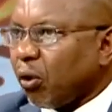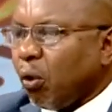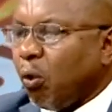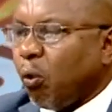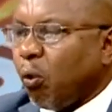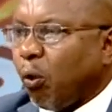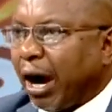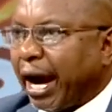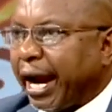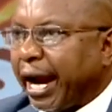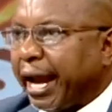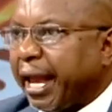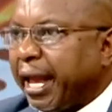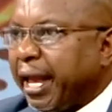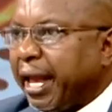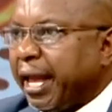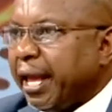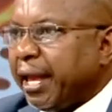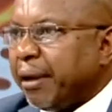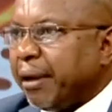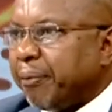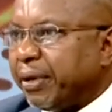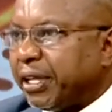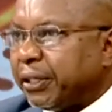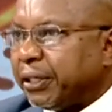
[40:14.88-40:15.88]
Why?
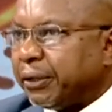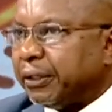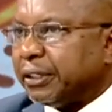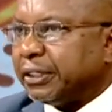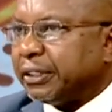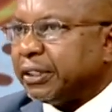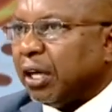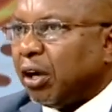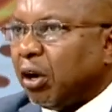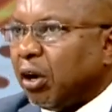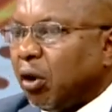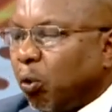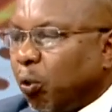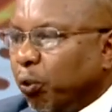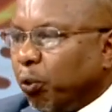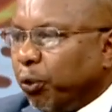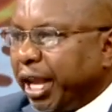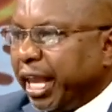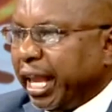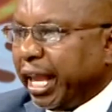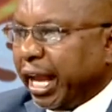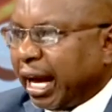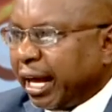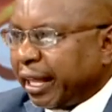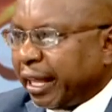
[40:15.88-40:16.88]
Because
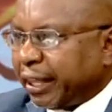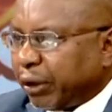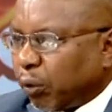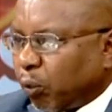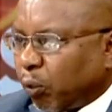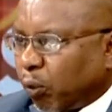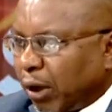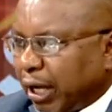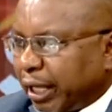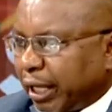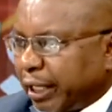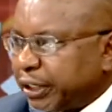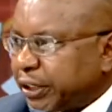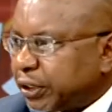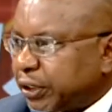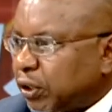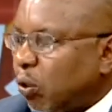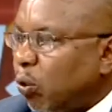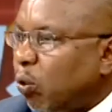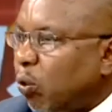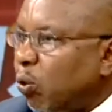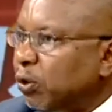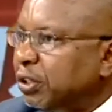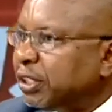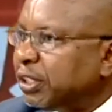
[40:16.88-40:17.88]
we are the ones
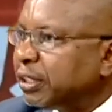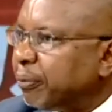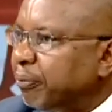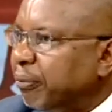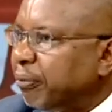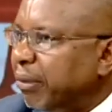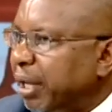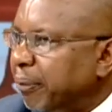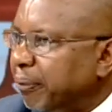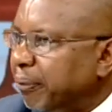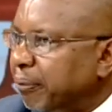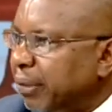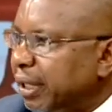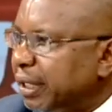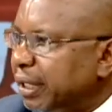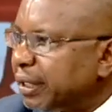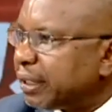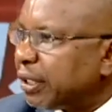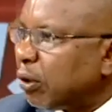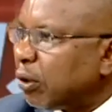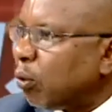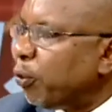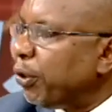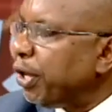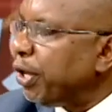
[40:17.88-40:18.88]
whose
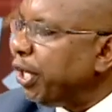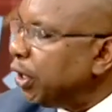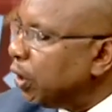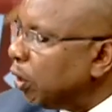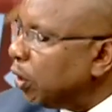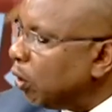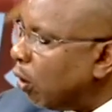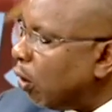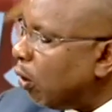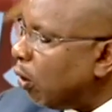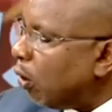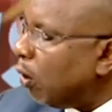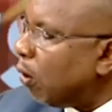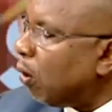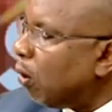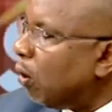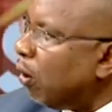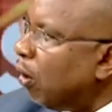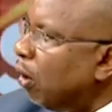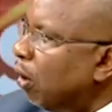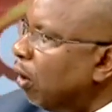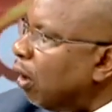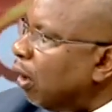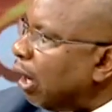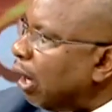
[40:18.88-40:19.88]
members we know,
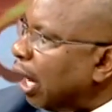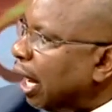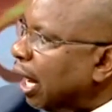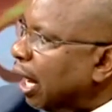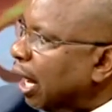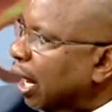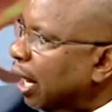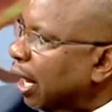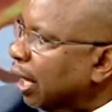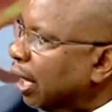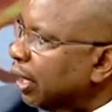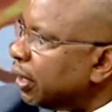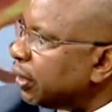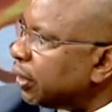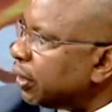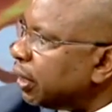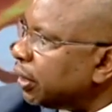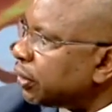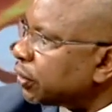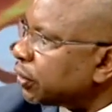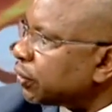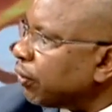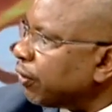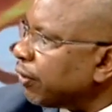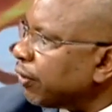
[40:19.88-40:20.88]

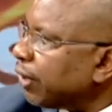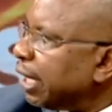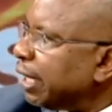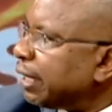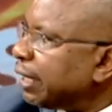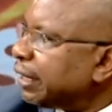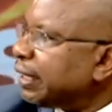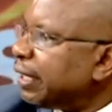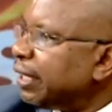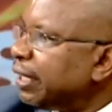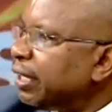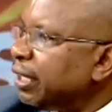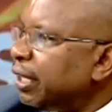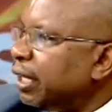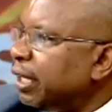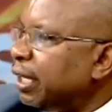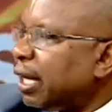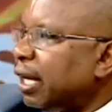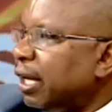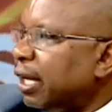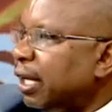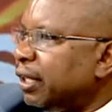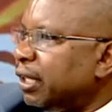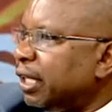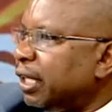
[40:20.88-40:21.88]
so that
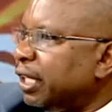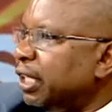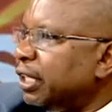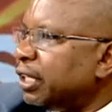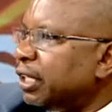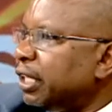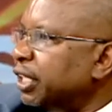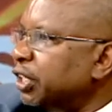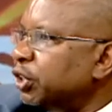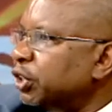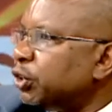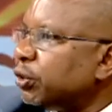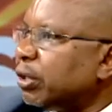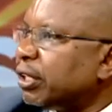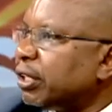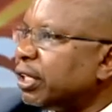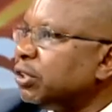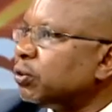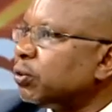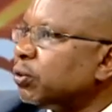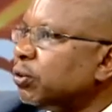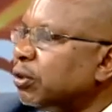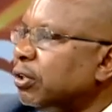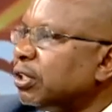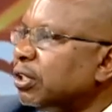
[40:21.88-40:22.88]
the
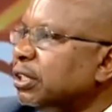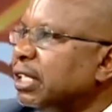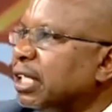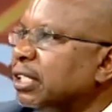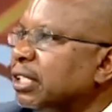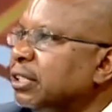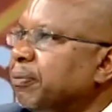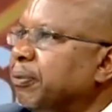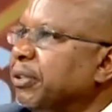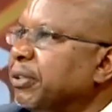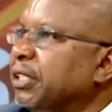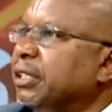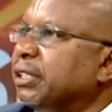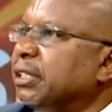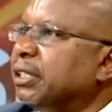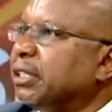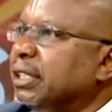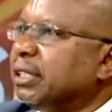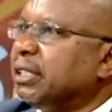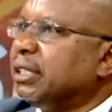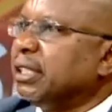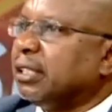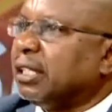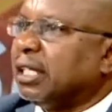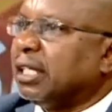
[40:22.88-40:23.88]
insurance will not just be
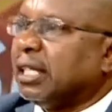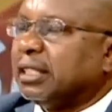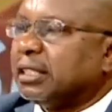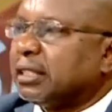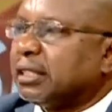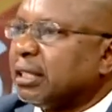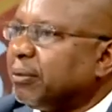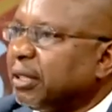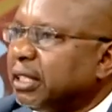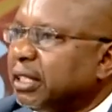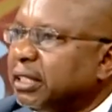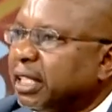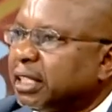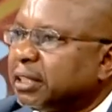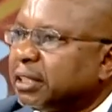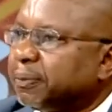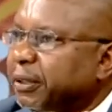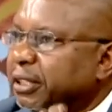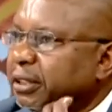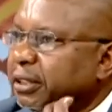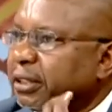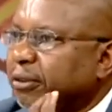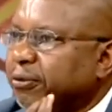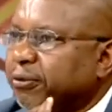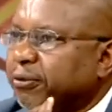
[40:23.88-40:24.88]
sitting there and someone just
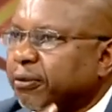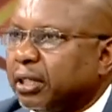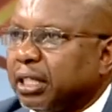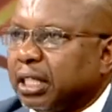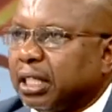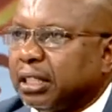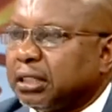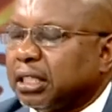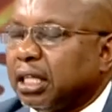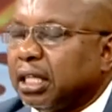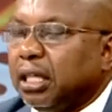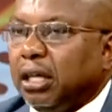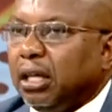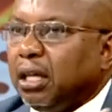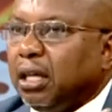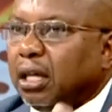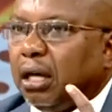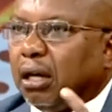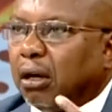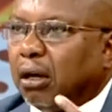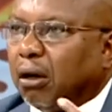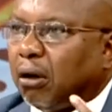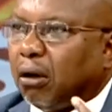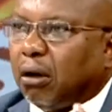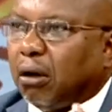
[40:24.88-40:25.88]
picks the phone and say,
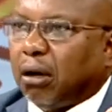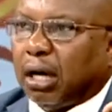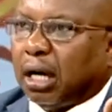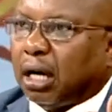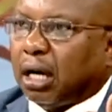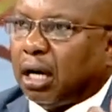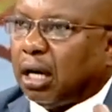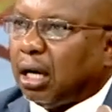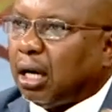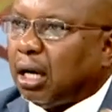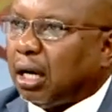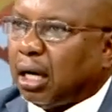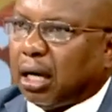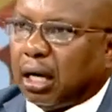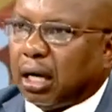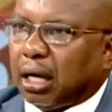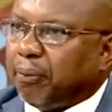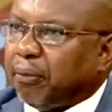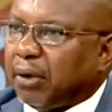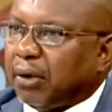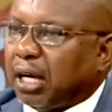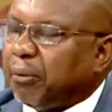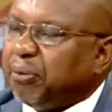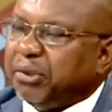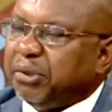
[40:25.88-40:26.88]
oh,
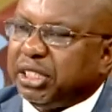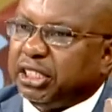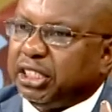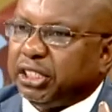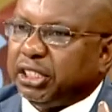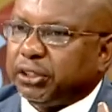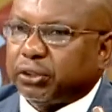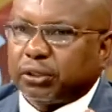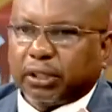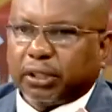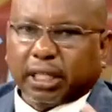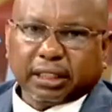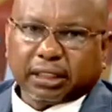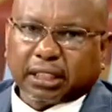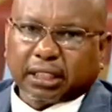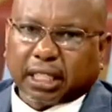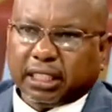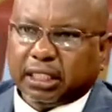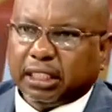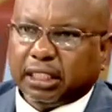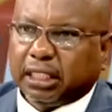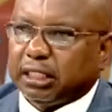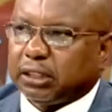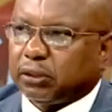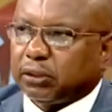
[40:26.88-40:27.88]
I'm in distress, I
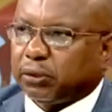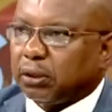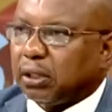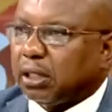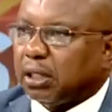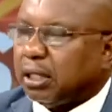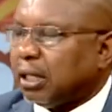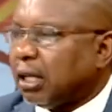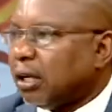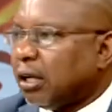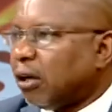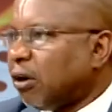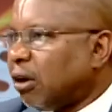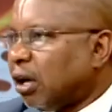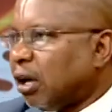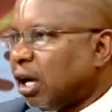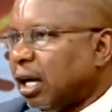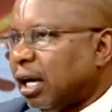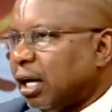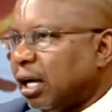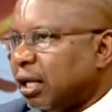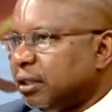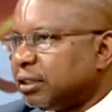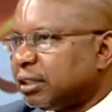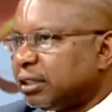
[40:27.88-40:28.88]
need
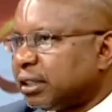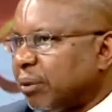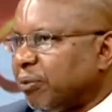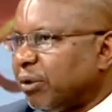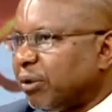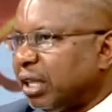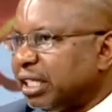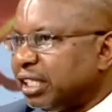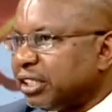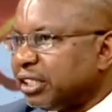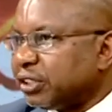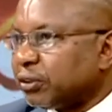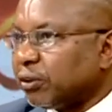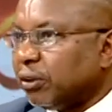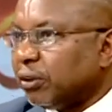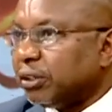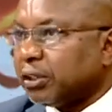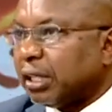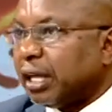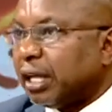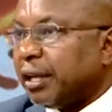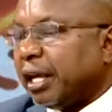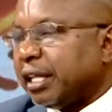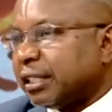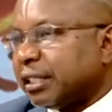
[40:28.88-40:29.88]
to, someone and so,
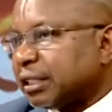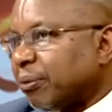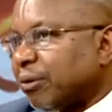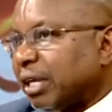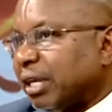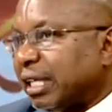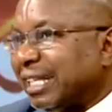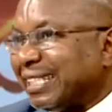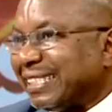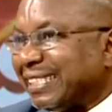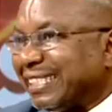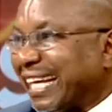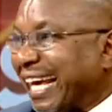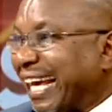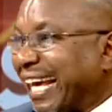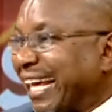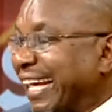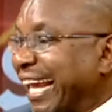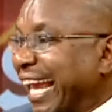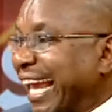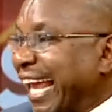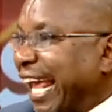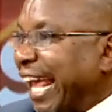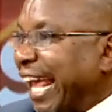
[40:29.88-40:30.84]
someone has died.